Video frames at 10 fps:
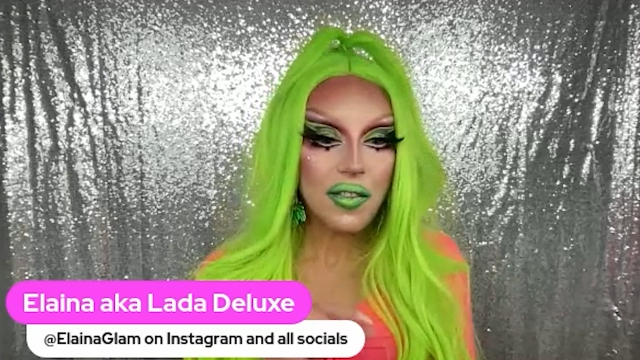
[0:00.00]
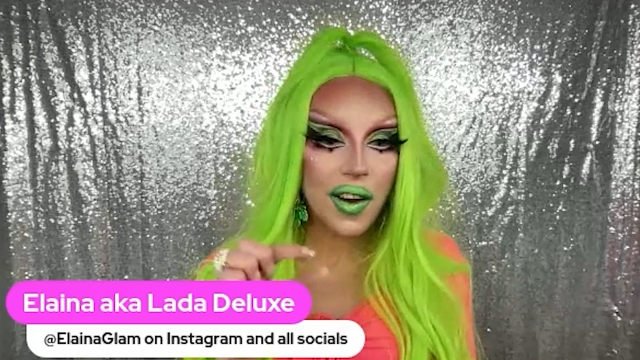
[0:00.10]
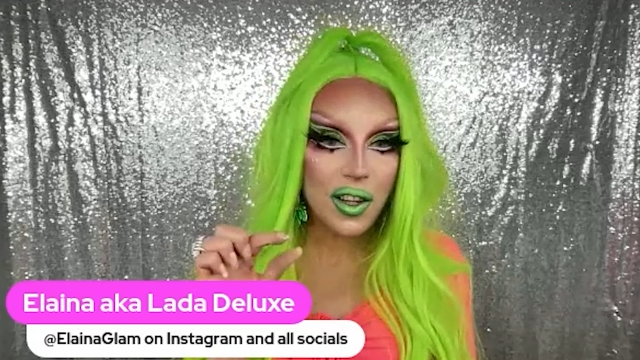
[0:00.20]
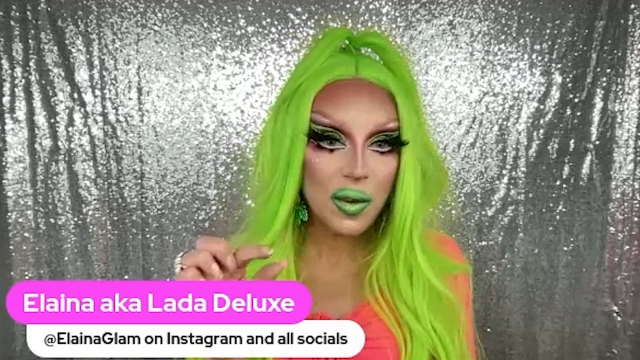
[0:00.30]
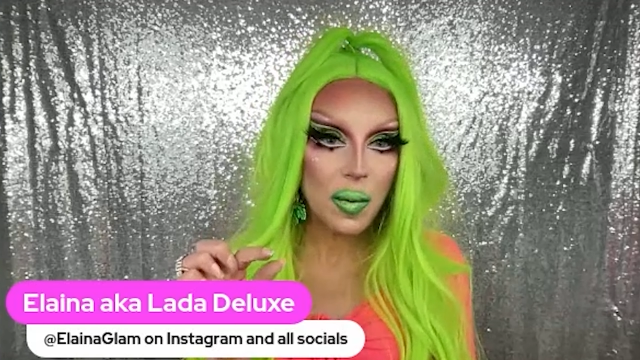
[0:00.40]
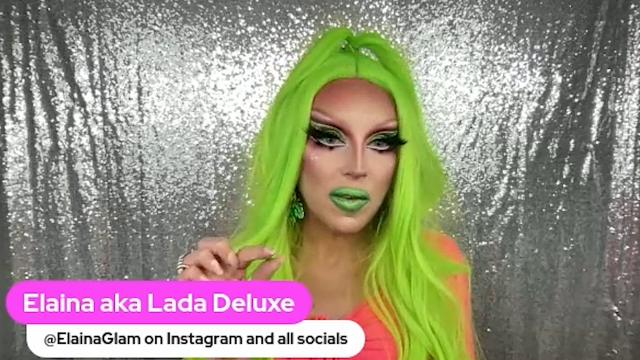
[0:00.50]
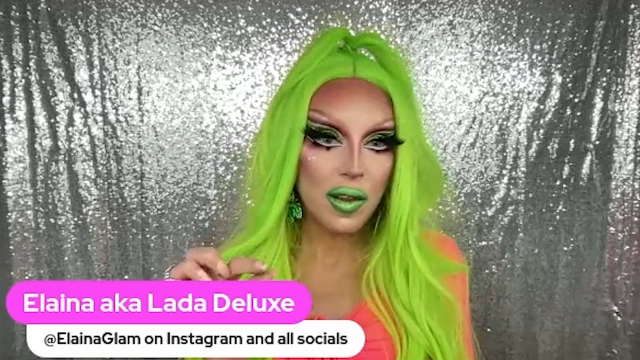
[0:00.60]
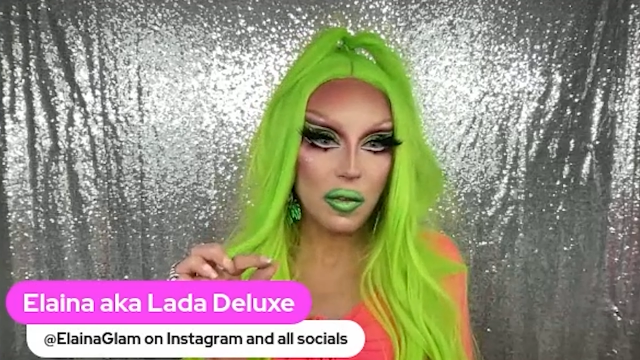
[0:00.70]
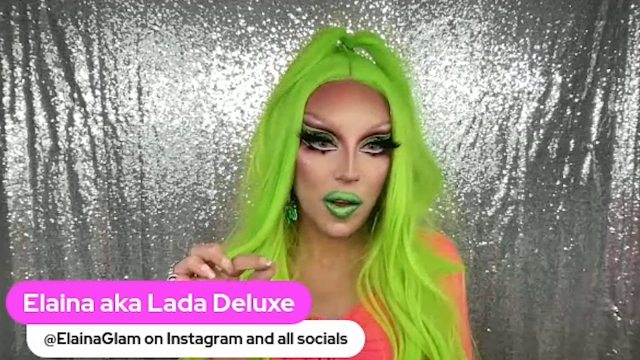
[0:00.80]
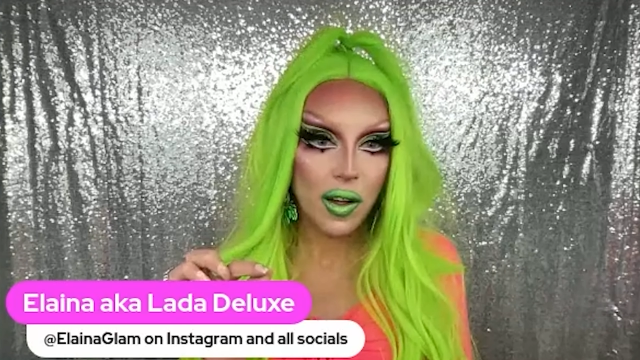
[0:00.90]
very
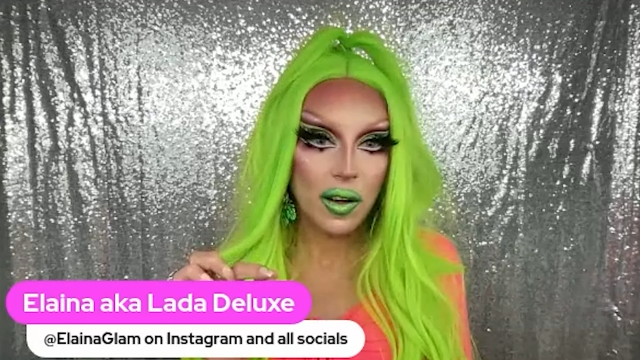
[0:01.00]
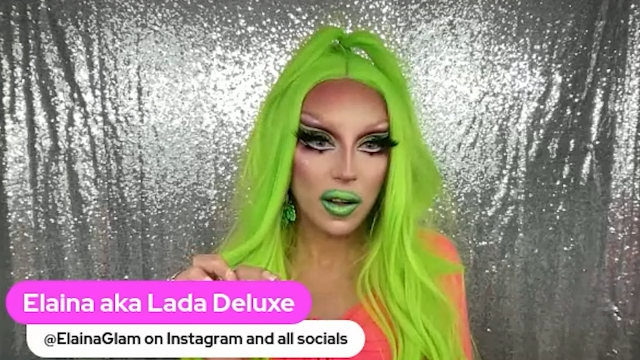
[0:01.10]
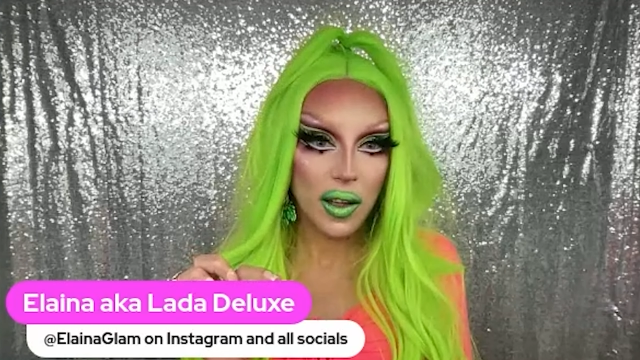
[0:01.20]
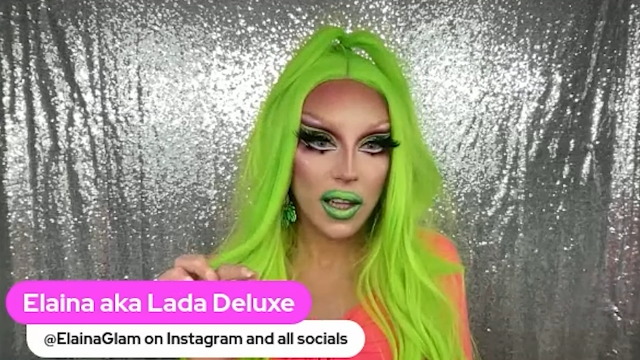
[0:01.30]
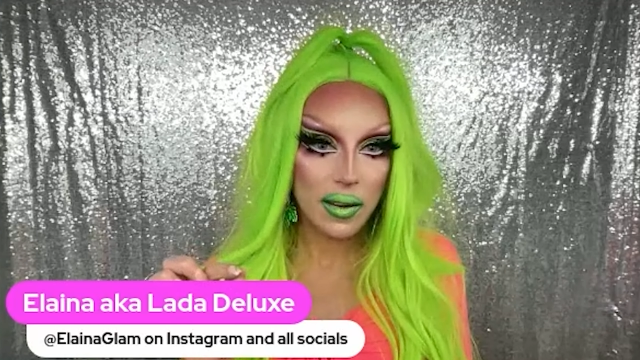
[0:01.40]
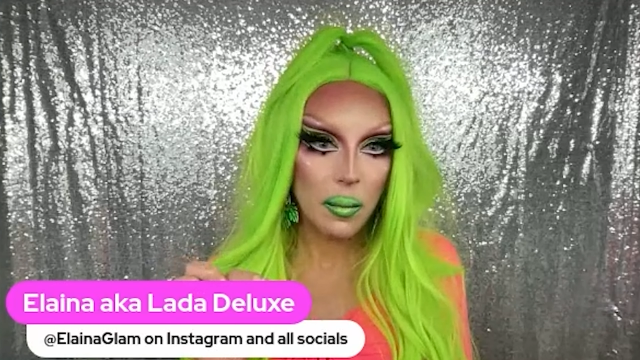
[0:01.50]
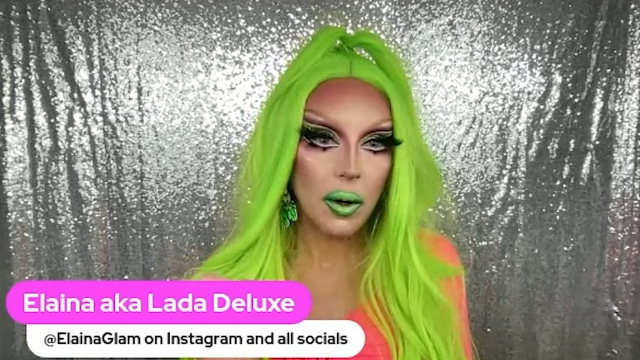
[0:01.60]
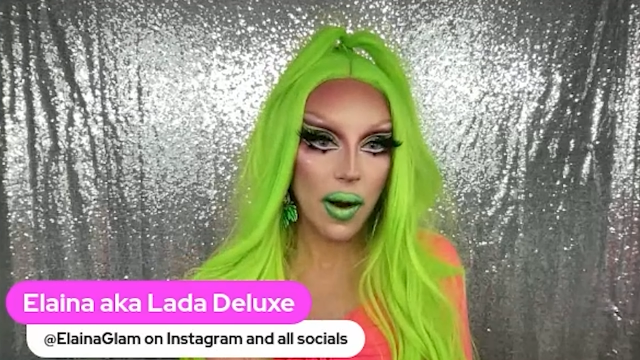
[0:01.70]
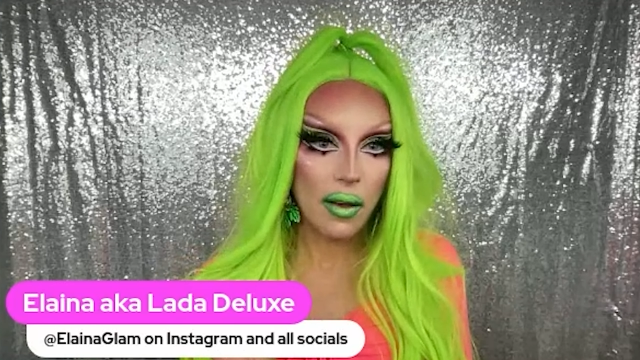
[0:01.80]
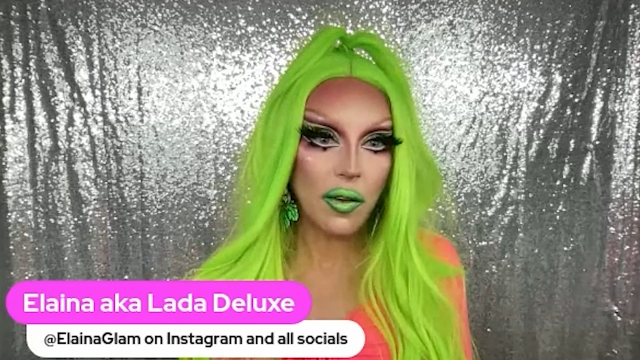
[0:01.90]
specific, like
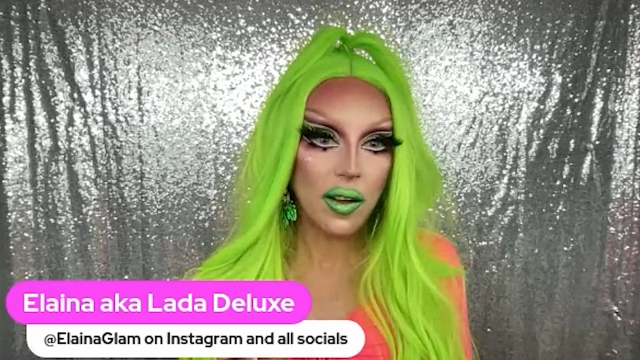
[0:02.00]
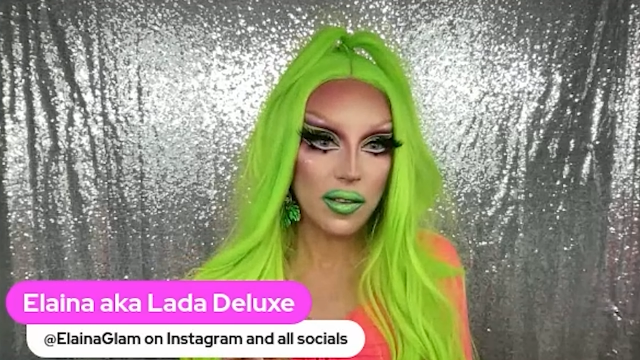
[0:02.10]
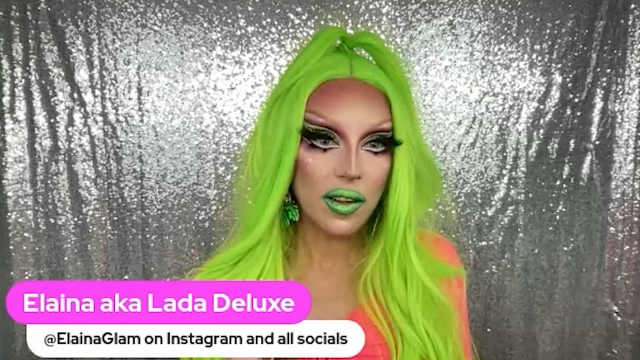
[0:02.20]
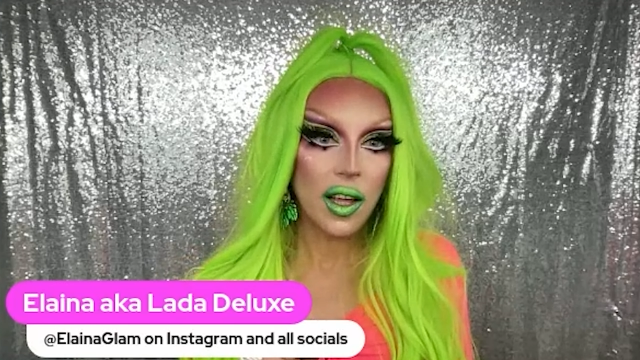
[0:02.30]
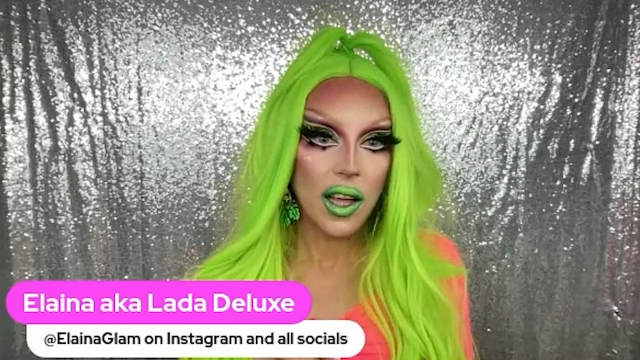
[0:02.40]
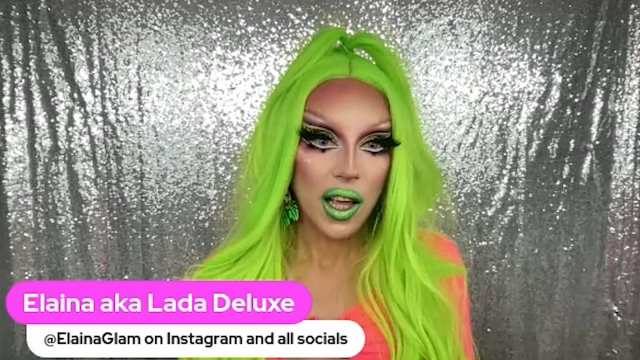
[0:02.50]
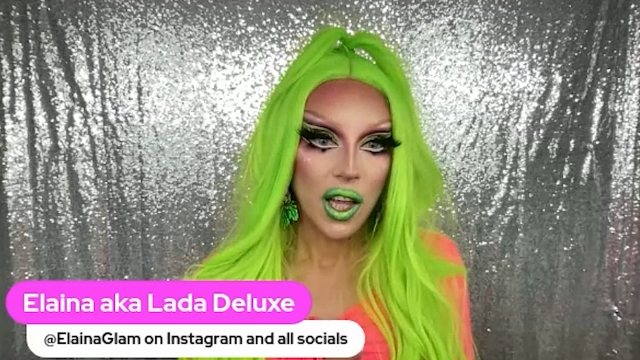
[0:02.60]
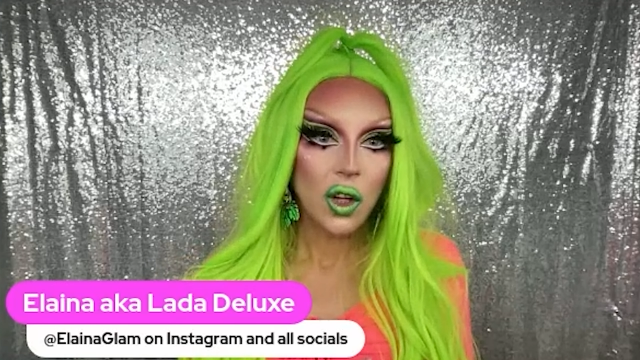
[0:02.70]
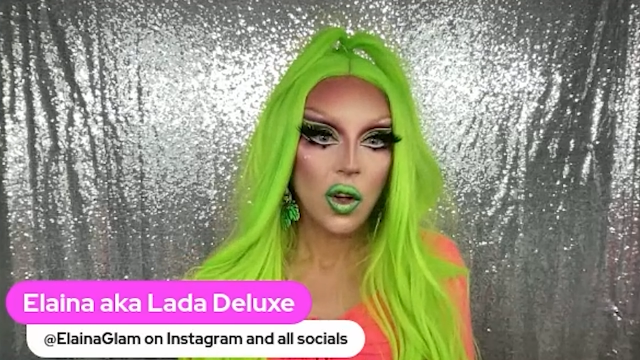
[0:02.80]
demographics. You